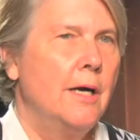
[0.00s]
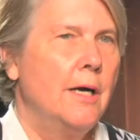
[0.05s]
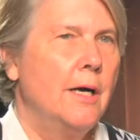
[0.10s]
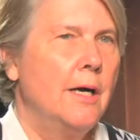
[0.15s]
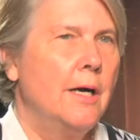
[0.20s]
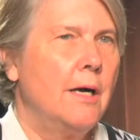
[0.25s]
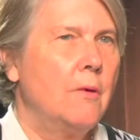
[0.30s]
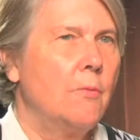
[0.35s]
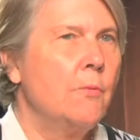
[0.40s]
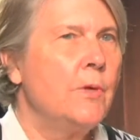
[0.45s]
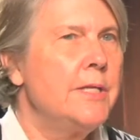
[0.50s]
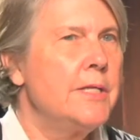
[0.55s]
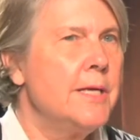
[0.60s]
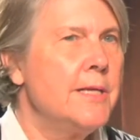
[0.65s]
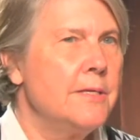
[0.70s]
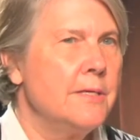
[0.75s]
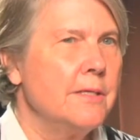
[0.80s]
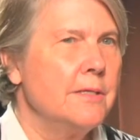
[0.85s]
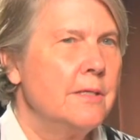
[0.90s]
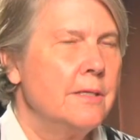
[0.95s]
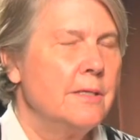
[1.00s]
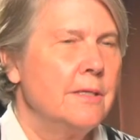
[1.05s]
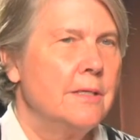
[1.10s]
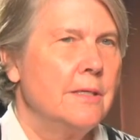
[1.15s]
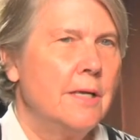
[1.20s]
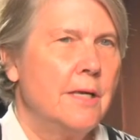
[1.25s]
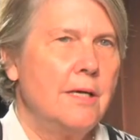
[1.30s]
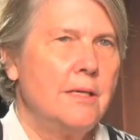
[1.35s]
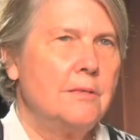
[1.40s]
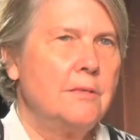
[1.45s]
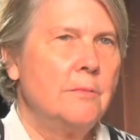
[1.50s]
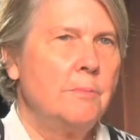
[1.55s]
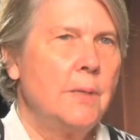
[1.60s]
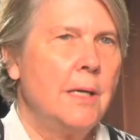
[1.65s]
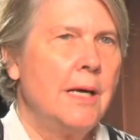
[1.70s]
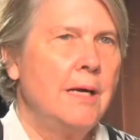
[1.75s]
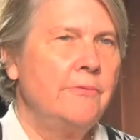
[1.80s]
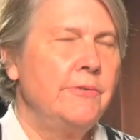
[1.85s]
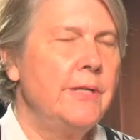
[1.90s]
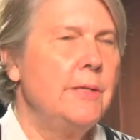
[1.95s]
uh, we didn't. Uh, the
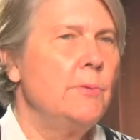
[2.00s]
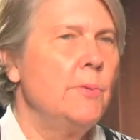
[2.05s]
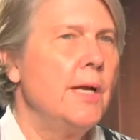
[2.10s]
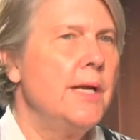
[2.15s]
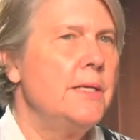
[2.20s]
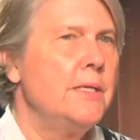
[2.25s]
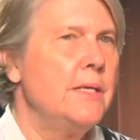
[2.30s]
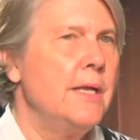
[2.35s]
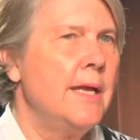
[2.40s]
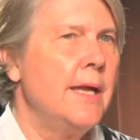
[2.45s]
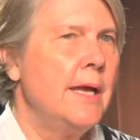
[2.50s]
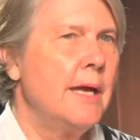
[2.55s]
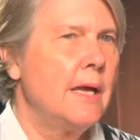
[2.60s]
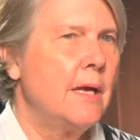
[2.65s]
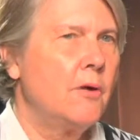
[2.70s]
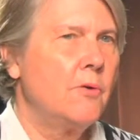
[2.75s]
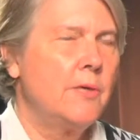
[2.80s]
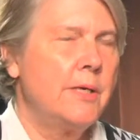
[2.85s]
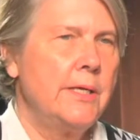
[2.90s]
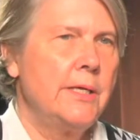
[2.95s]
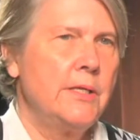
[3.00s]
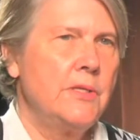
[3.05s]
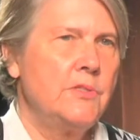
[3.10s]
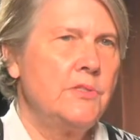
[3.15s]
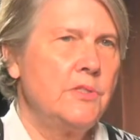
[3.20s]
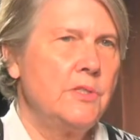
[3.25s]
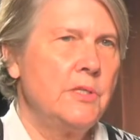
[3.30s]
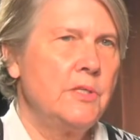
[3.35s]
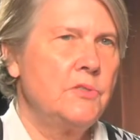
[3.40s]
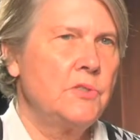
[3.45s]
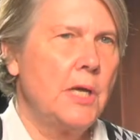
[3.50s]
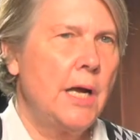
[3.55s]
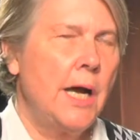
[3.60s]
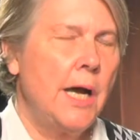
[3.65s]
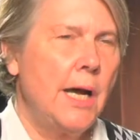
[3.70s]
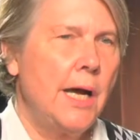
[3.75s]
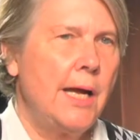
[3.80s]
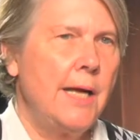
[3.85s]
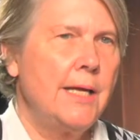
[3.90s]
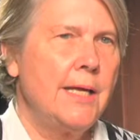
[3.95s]
poverty rate now is as
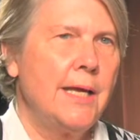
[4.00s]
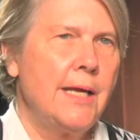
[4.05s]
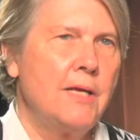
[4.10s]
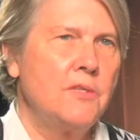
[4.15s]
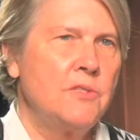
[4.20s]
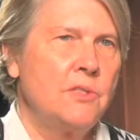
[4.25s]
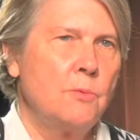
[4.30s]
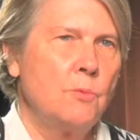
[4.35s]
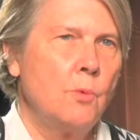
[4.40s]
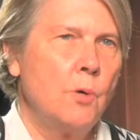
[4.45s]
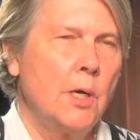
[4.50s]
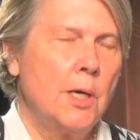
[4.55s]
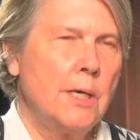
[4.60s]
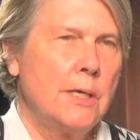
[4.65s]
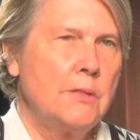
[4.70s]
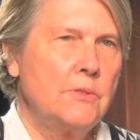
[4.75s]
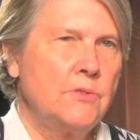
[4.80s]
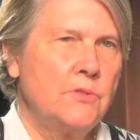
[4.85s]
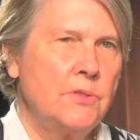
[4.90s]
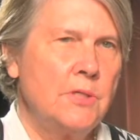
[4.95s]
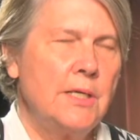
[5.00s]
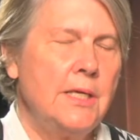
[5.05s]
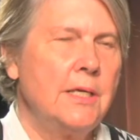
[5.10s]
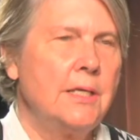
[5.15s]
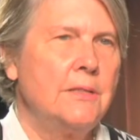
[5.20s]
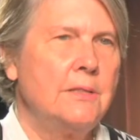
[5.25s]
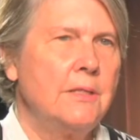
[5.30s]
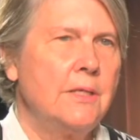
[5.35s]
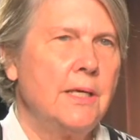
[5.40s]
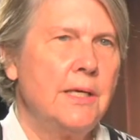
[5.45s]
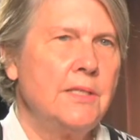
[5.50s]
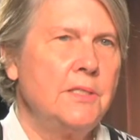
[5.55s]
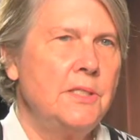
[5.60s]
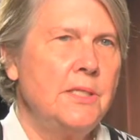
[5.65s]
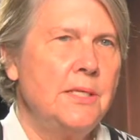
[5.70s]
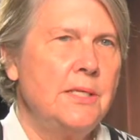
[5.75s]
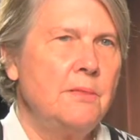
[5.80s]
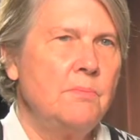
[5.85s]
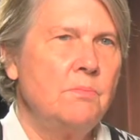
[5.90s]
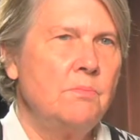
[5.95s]
high as it was in the
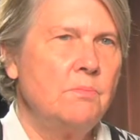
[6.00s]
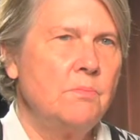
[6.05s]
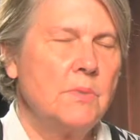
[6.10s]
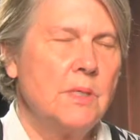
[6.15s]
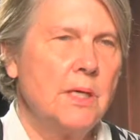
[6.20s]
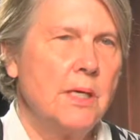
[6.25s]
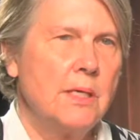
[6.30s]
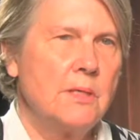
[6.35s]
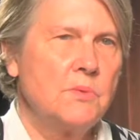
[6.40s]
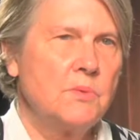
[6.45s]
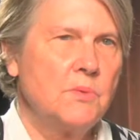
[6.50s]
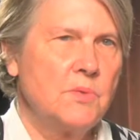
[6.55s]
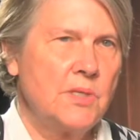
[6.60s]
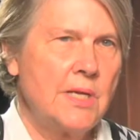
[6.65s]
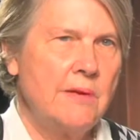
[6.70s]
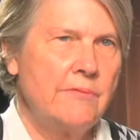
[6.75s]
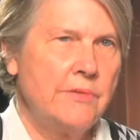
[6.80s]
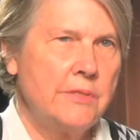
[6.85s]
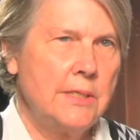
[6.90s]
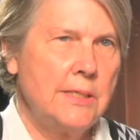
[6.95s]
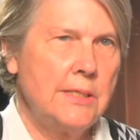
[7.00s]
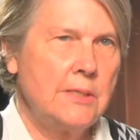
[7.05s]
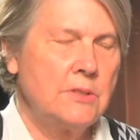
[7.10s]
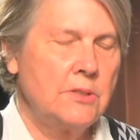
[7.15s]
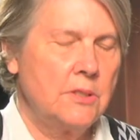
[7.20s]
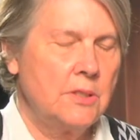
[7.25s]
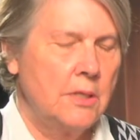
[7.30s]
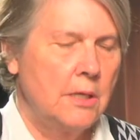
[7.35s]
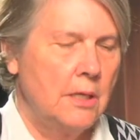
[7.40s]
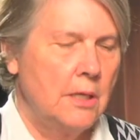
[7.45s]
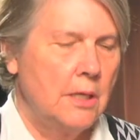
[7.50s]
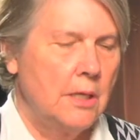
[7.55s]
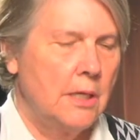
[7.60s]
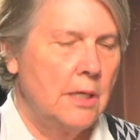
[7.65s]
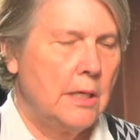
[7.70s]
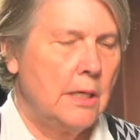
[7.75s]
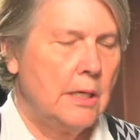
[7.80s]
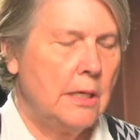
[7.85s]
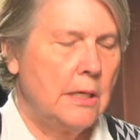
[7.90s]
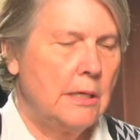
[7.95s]
nineteen seventies.
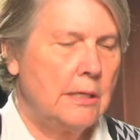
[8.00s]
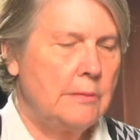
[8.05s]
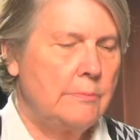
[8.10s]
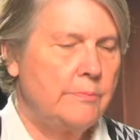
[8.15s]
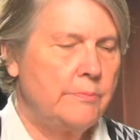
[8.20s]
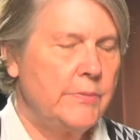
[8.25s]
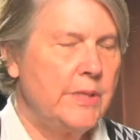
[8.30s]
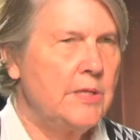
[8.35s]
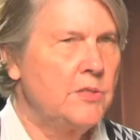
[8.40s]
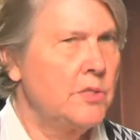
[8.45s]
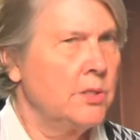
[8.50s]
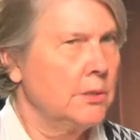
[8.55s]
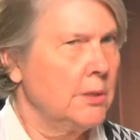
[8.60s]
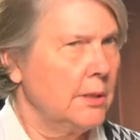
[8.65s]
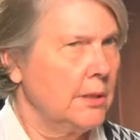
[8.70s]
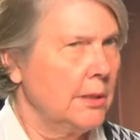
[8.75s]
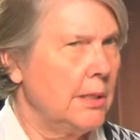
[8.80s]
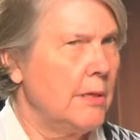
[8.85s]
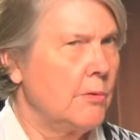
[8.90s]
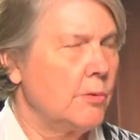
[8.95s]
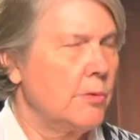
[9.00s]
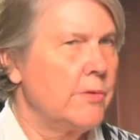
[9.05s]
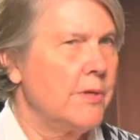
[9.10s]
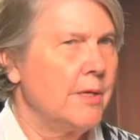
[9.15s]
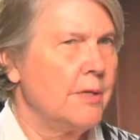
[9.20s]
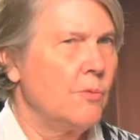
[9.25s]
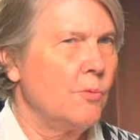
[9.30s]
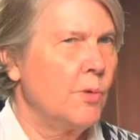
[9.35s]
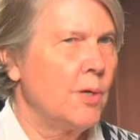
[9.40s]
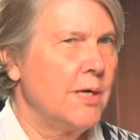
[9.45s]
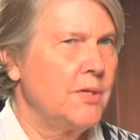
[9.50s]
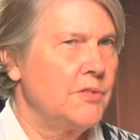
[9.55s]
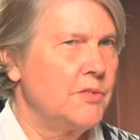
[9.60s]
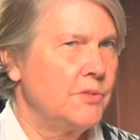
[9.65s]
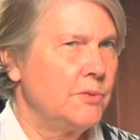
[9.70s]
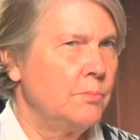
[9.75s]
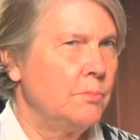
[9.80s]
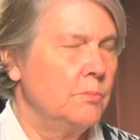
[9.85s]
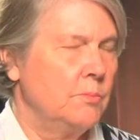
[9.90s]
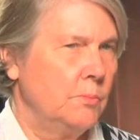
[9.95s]
Um, it's a little lower than it
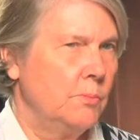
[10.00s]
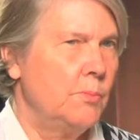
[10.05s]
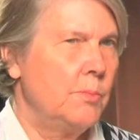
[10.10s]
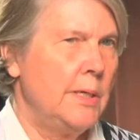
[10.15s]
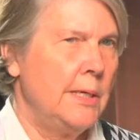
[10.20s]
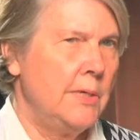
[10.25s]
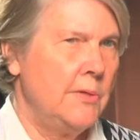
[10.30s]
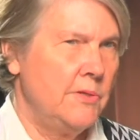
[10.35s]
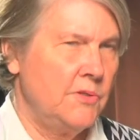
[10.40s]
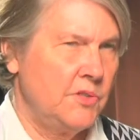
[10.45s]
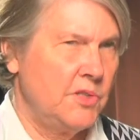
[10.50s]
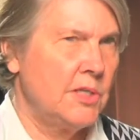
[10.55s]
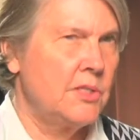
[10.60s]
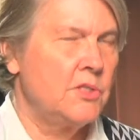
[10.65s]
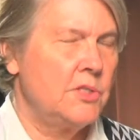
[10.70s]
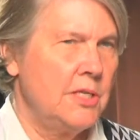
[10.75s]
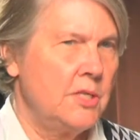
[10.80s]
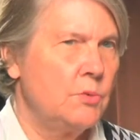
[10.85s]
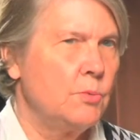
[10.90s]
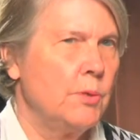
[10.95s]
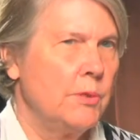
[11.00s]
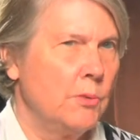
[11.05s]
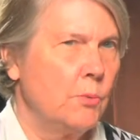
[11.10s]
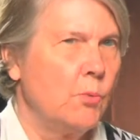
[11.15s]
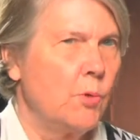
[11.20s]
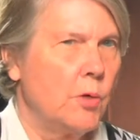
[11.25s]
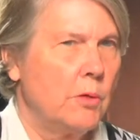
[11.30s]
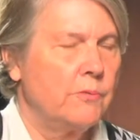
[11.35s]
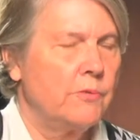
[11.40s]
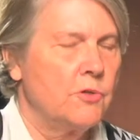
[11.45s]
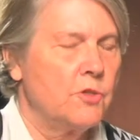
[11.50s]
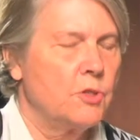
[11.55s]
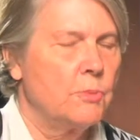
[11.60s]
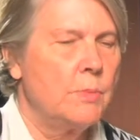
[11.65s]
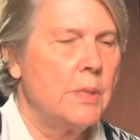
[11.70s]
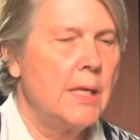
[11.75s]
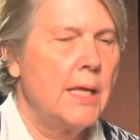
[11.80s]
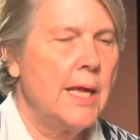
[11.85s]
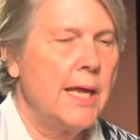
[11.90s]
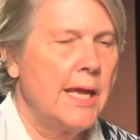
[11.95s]
was in the sixties when the war
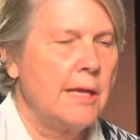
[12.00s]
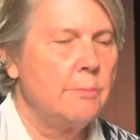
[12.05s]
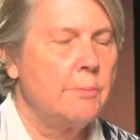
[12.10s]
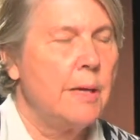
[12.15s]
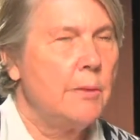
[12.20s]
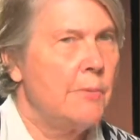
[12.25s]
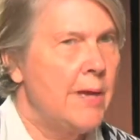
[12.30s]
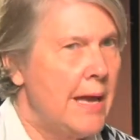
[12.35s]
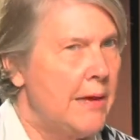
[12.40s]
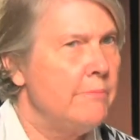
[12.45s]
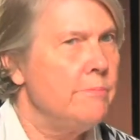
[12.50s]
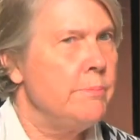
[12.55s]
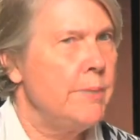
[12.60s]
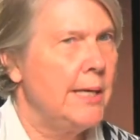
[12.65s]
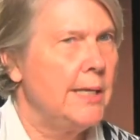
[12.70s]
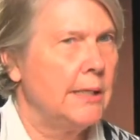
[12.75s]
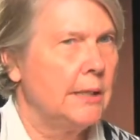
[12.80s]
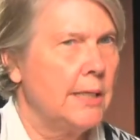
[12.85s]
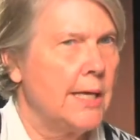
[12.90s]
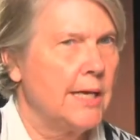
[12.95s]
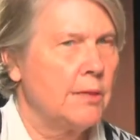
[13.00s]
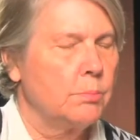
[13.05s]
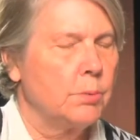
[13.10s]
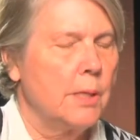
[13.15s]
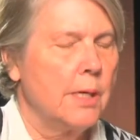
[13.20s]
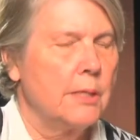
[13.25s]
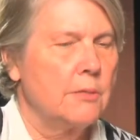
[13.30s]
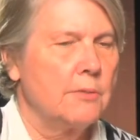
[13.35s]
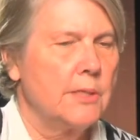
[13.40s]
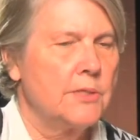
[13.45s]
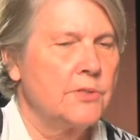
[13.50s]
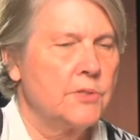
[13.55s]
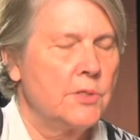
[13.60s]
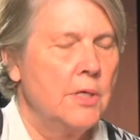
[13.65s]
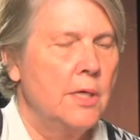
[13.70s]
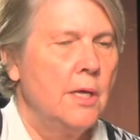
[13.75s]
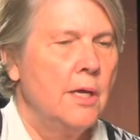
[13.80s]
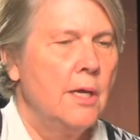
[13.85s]
first began, but we haven't made a lot of progress.